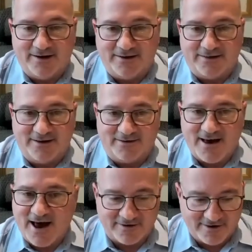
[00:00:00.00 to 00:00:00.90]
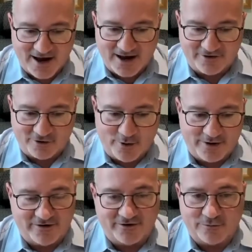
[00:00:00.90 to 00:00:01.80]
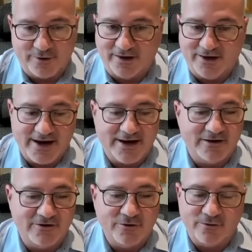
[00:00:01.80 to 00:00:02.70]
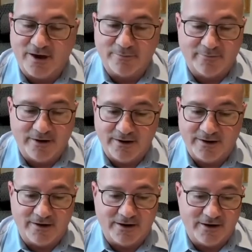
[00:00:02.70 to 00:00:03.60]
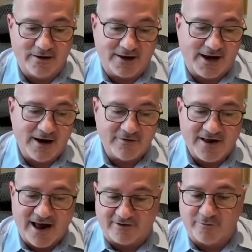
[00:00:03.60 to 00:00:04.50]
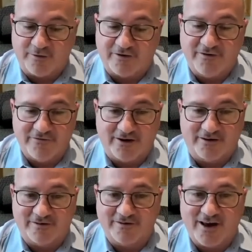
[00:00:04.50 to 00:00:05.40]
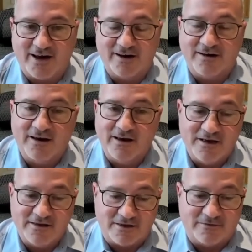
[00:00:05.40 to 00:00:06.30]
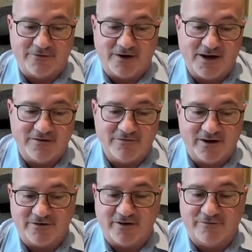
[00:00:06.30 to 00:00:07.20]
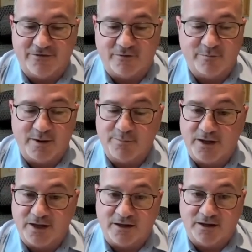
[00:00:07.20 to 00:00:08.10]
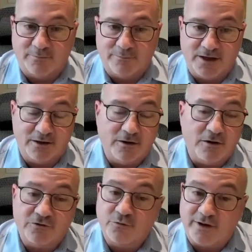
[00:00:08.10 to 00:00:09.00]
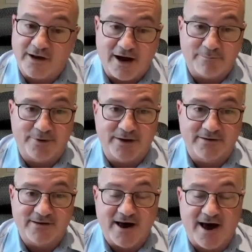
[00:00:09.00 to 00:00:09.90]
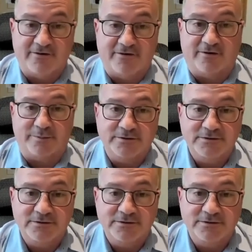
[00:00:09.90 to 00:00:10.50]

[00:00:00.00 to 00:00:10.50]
the tax consequences related to them. The CARES Act specifically stated that the forgiveness of these PPP loans would not be taxable,